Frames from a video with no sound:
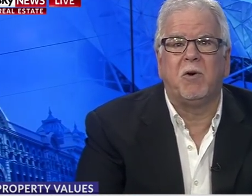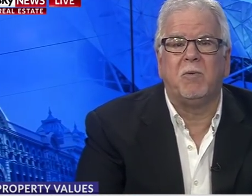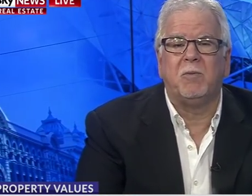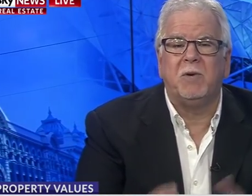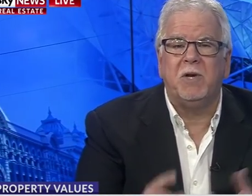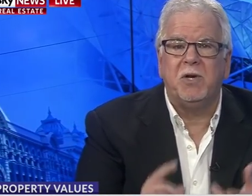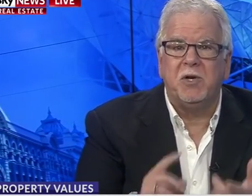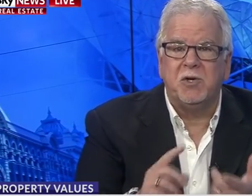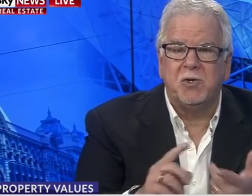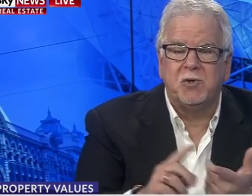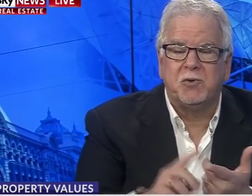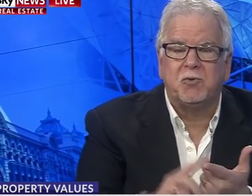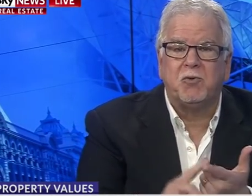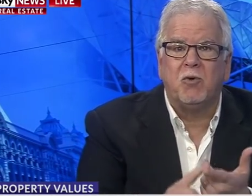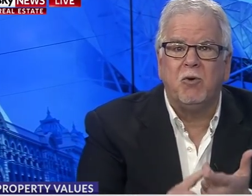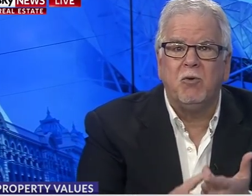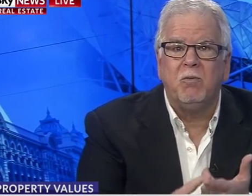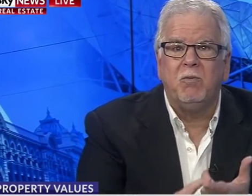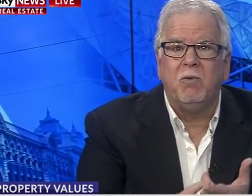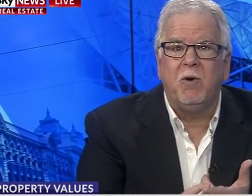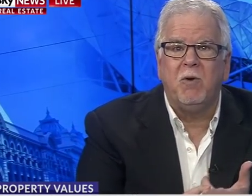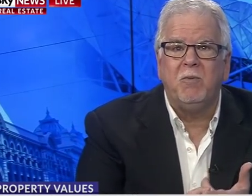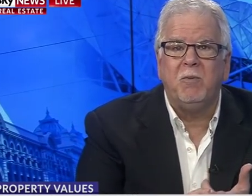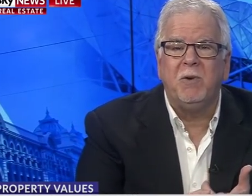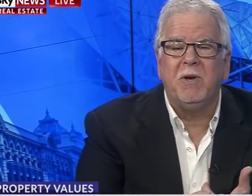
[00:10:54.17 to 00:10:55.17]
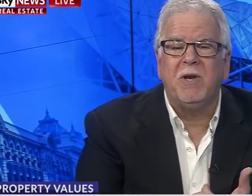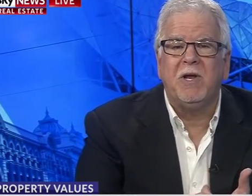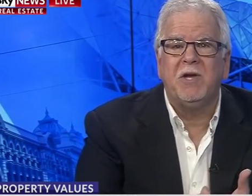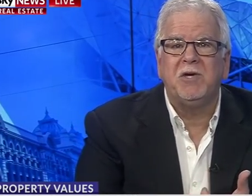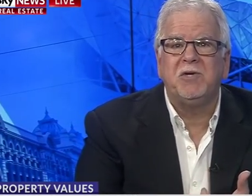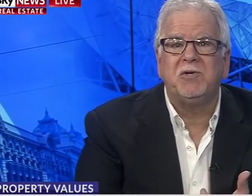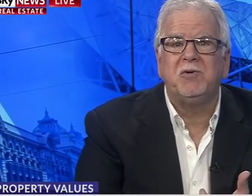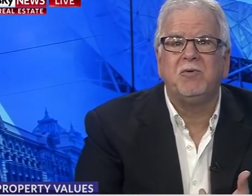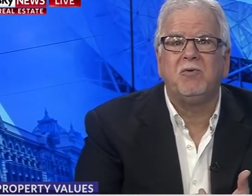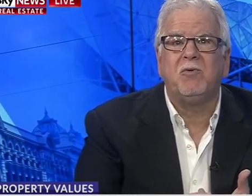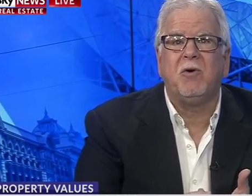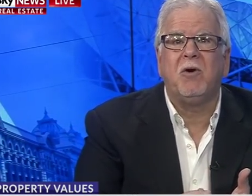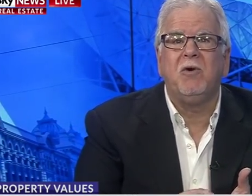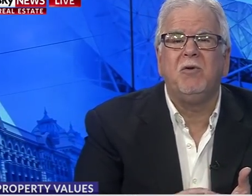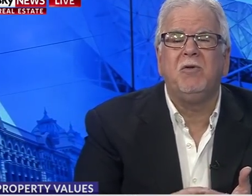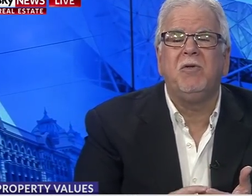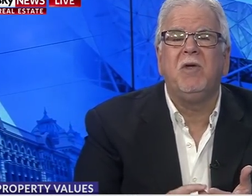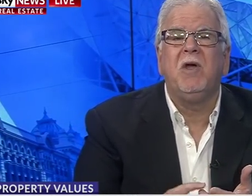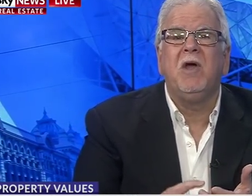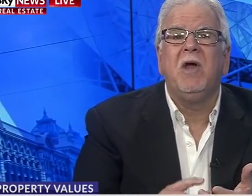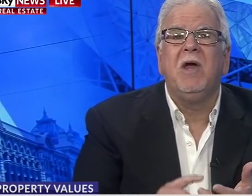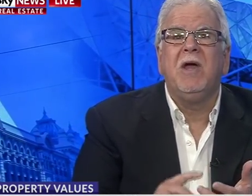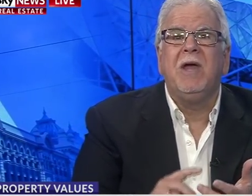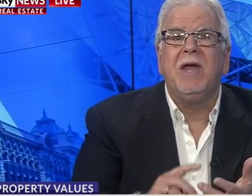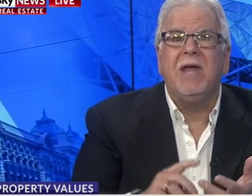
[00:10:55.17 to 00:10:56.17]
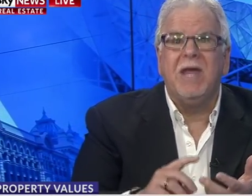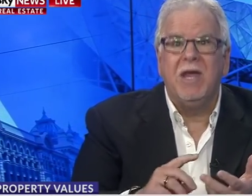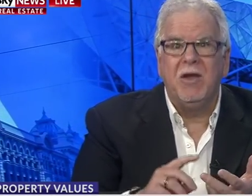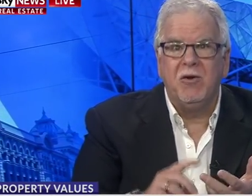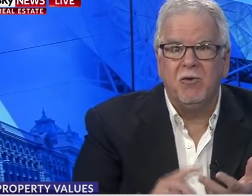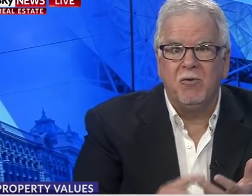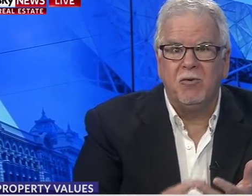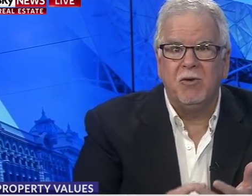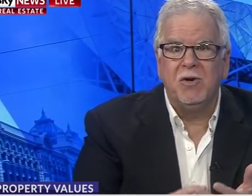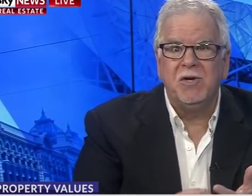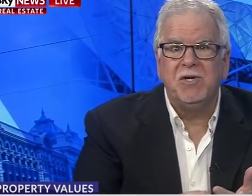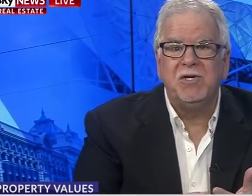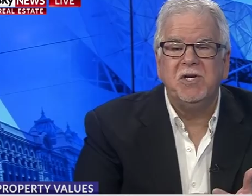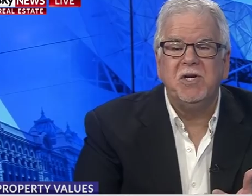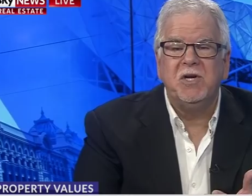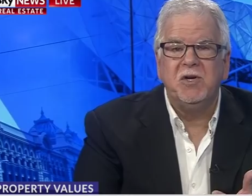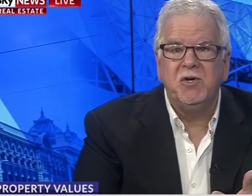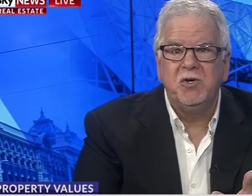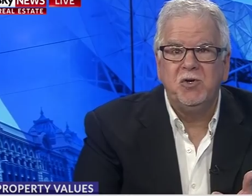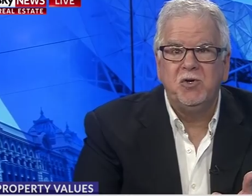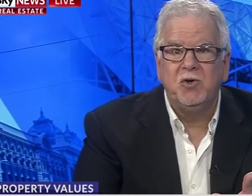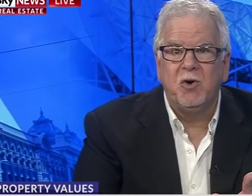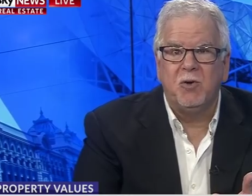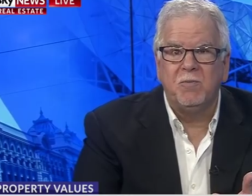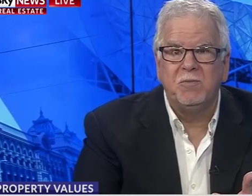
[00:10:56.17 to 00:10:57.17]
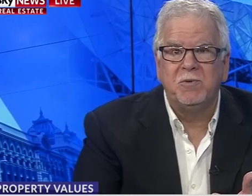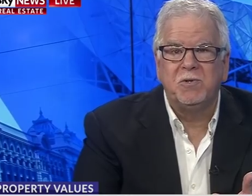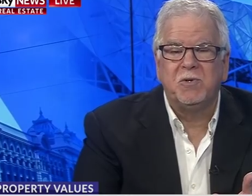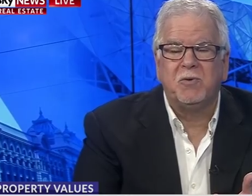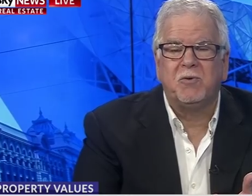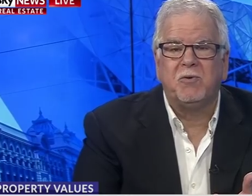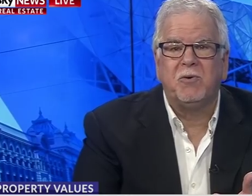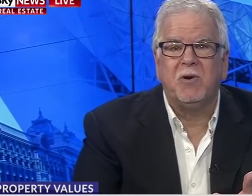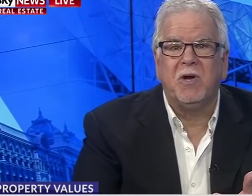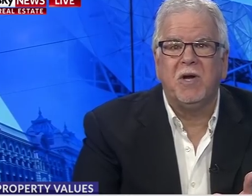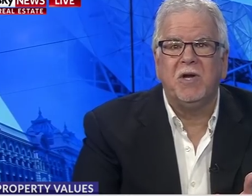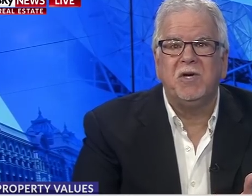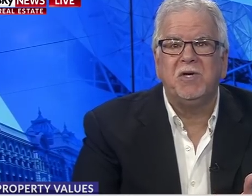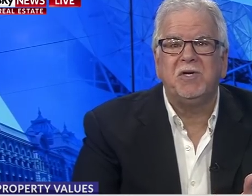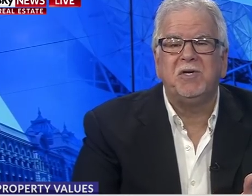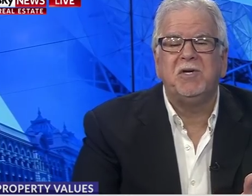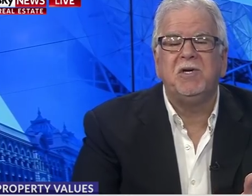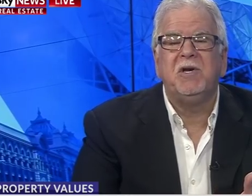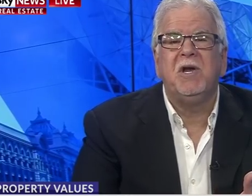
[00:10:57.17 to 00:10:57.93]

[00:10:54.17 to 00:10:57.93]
Strong population growth, increasing jobs creation.